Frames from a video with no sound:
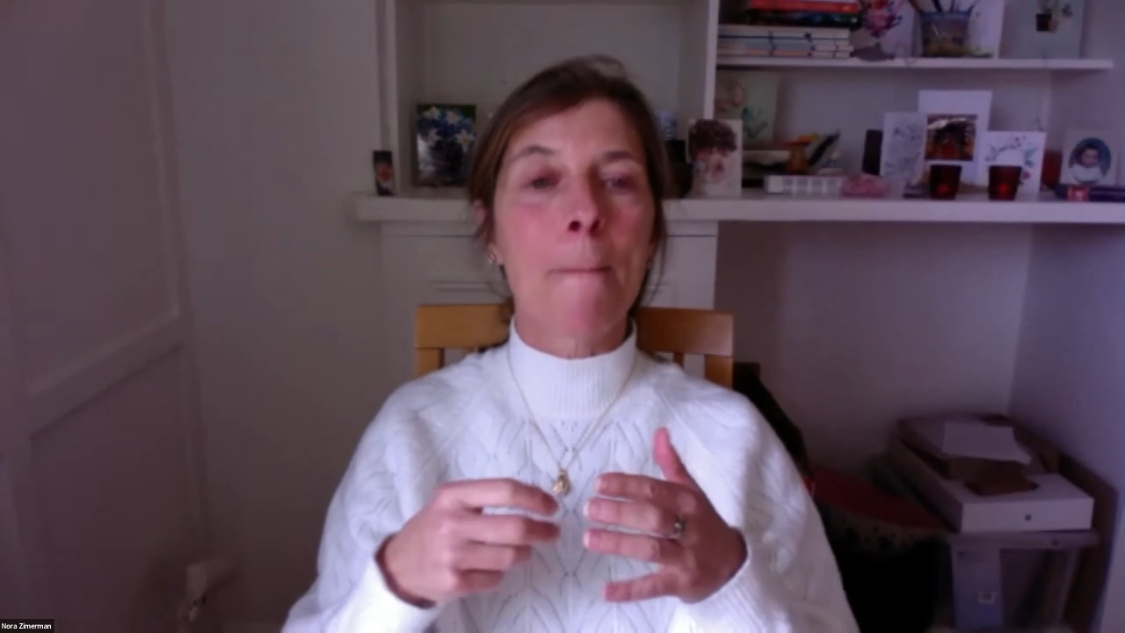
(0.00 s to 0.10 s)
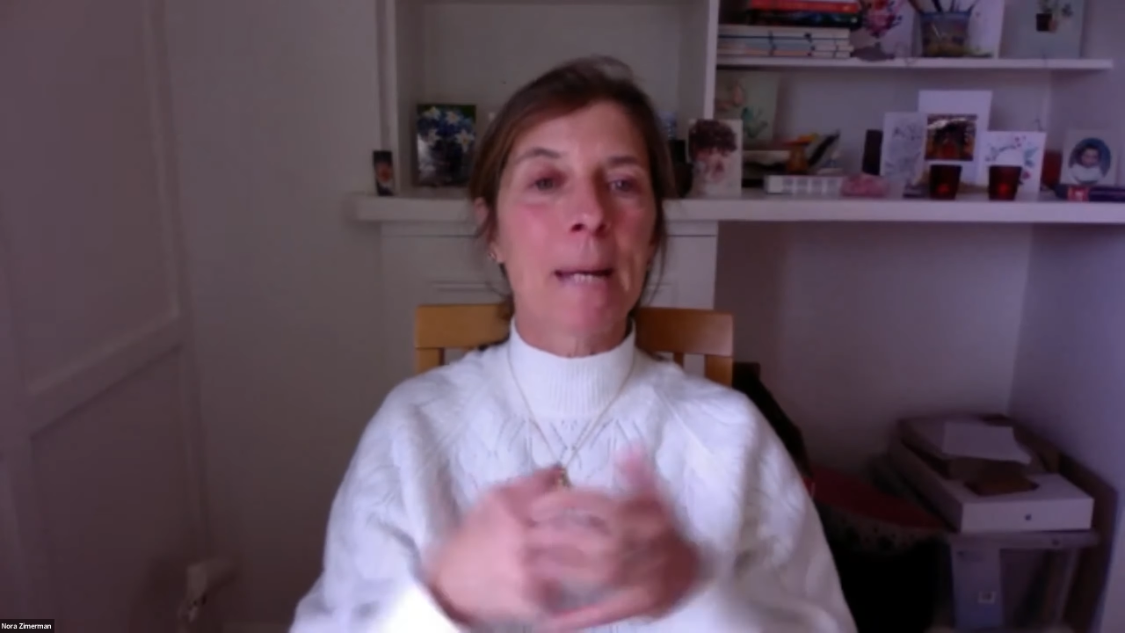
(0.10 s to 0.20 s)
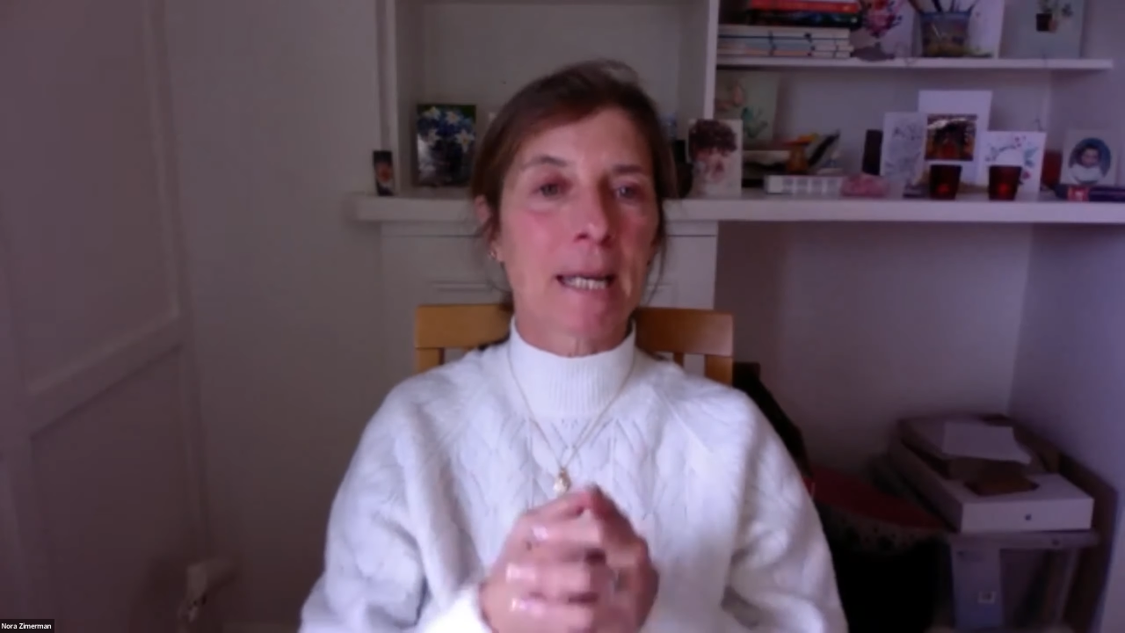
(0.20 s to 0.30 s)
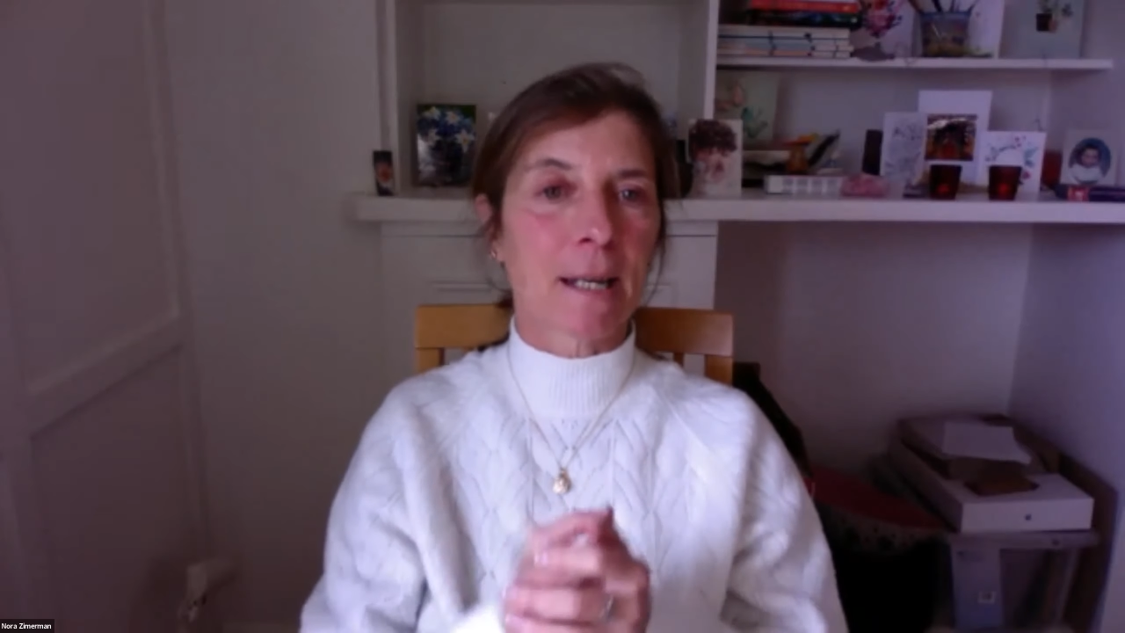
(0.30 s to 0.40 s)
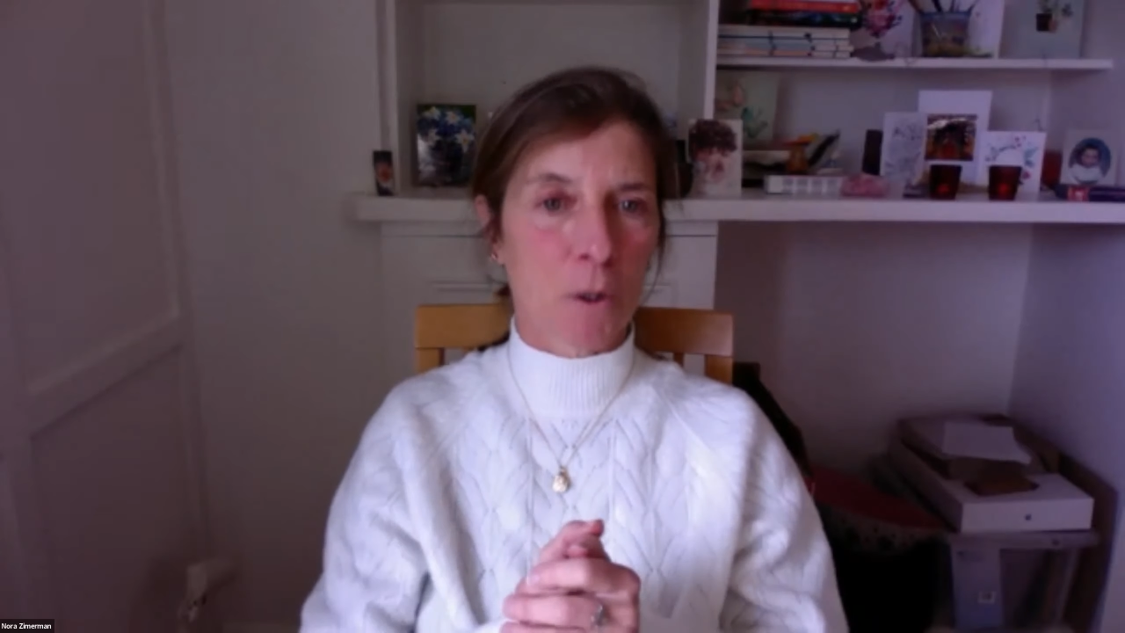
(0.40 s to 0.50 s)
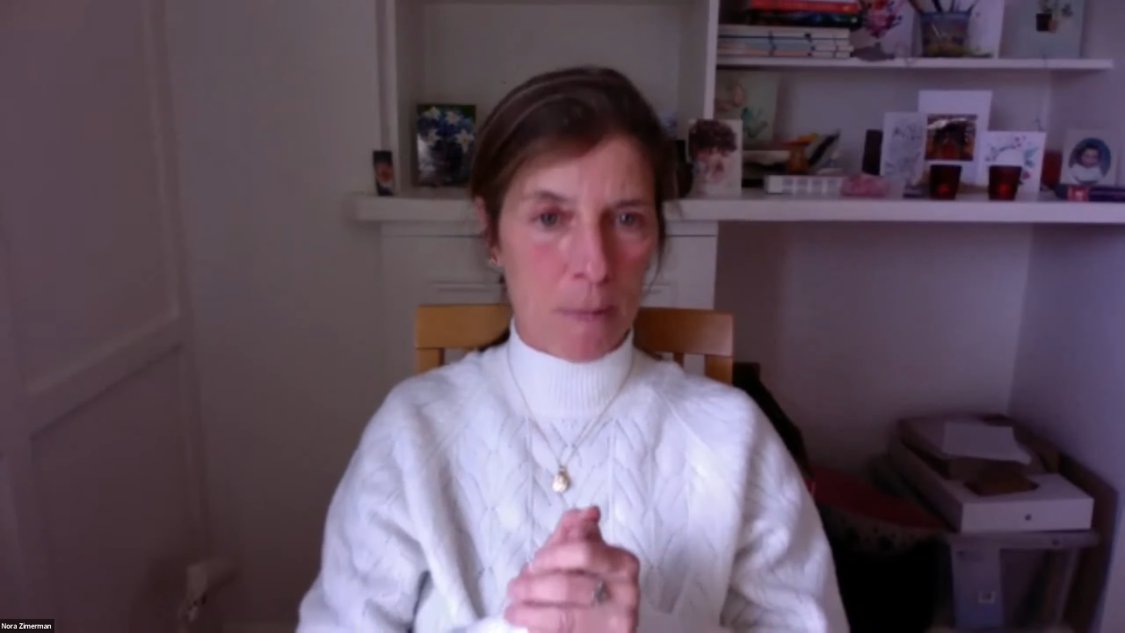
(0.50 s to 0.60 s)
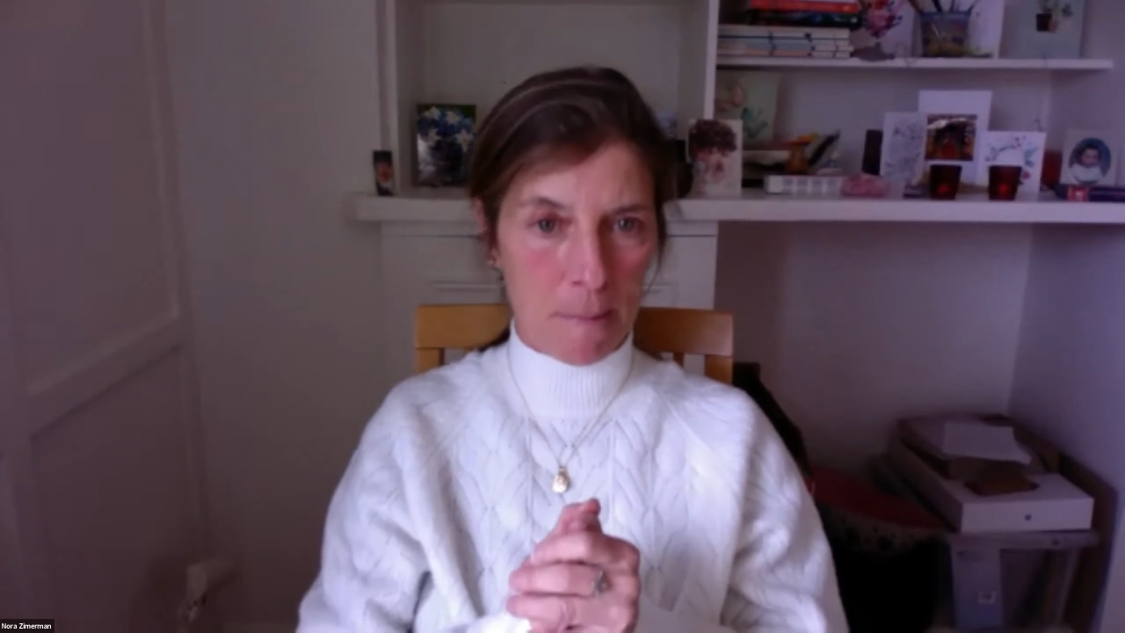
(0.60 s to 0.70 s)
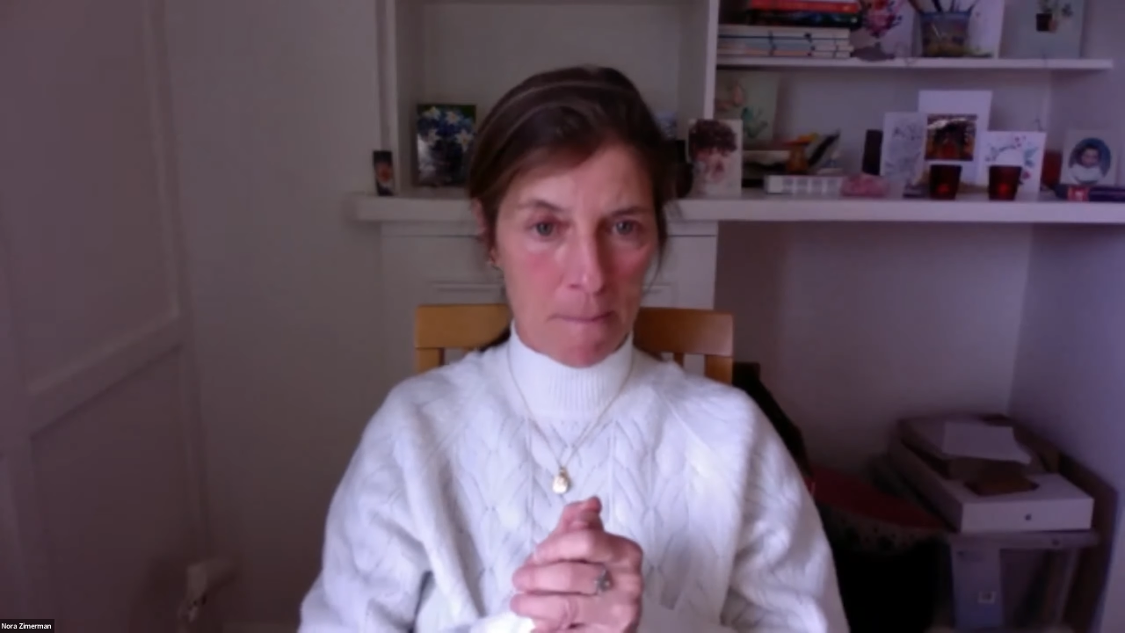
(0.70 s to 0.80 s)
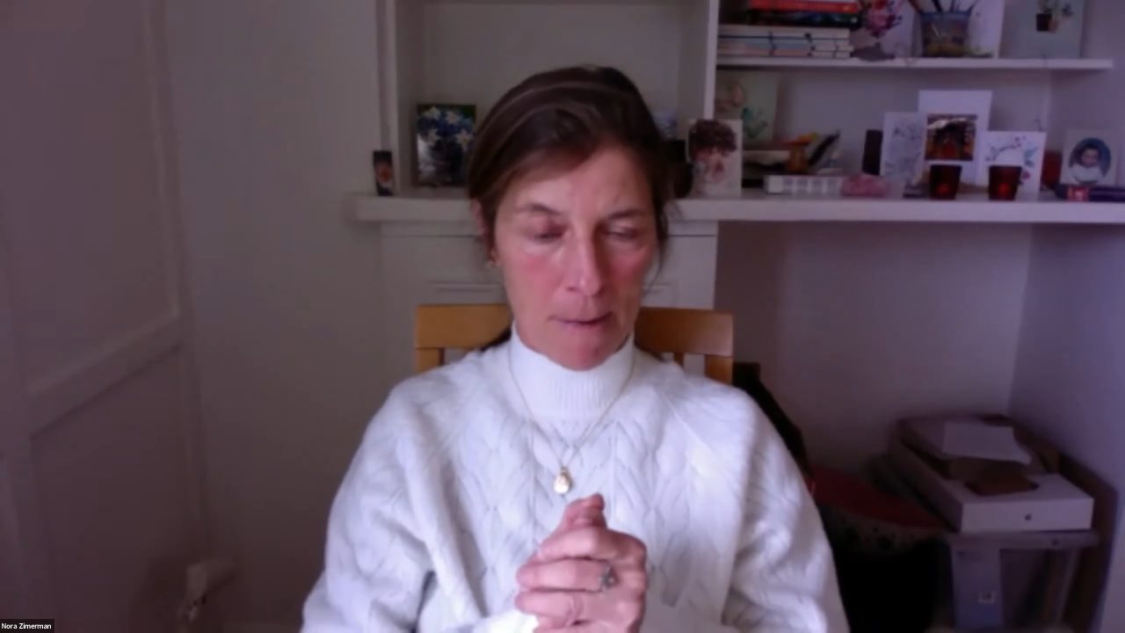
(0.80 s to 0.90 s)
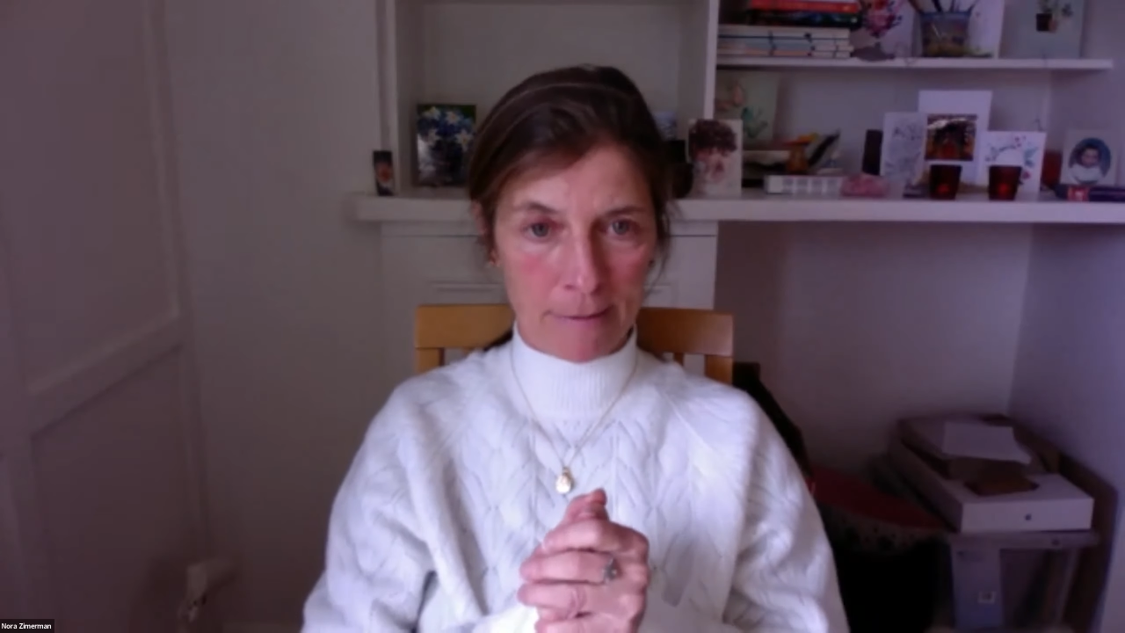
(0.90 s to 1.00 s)
make a
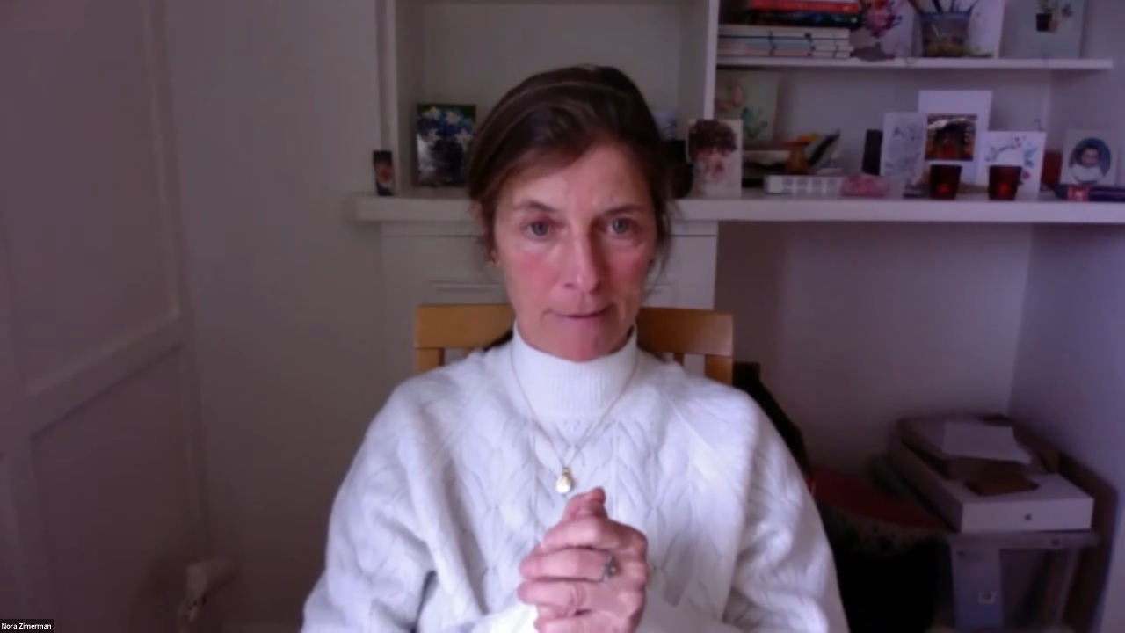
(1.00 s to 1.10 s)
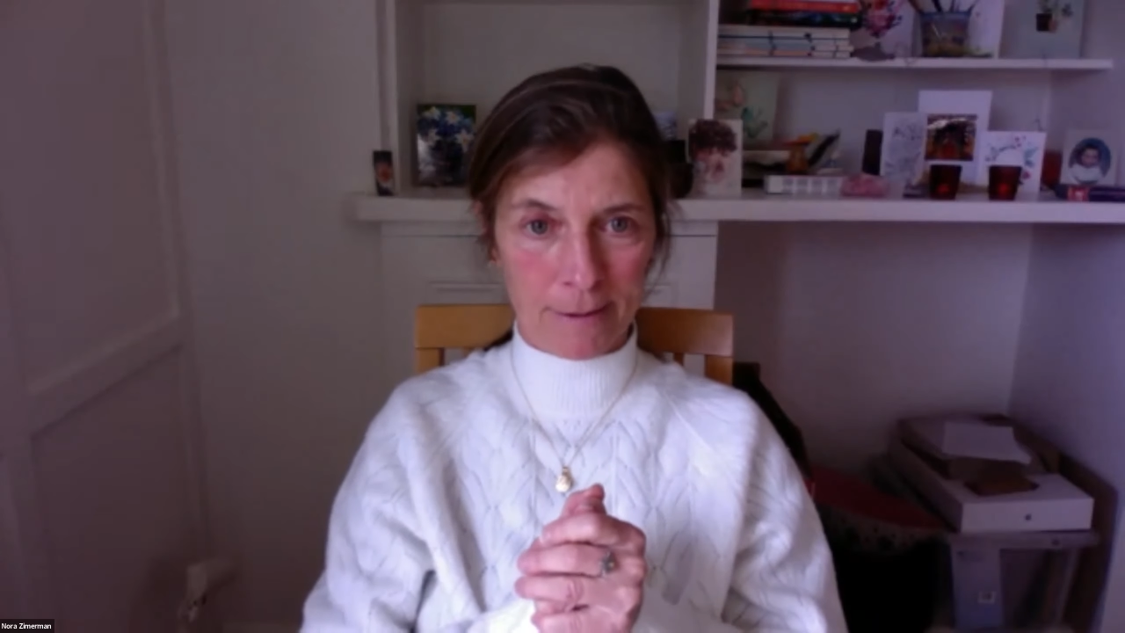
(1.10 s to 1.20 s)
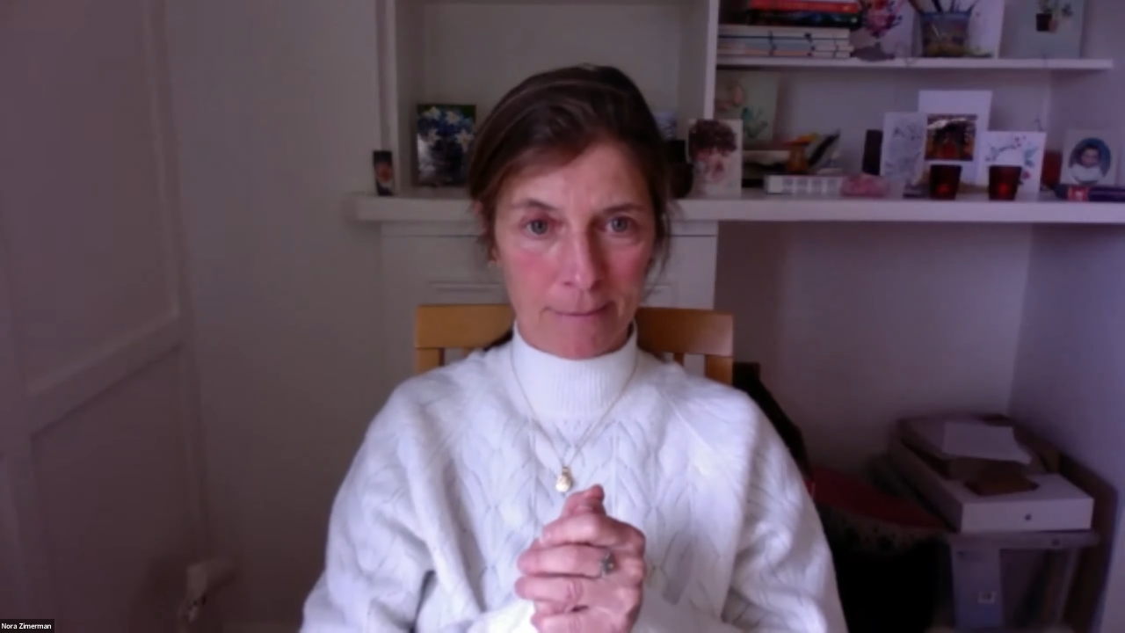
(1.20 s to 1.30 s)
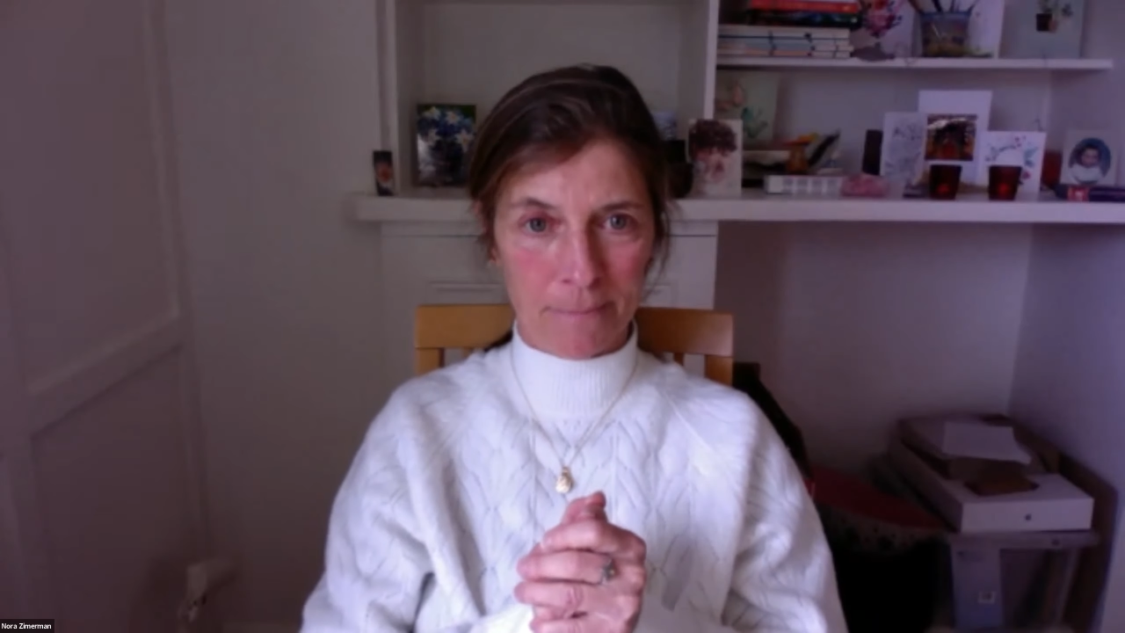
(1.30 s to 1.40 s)
commitment.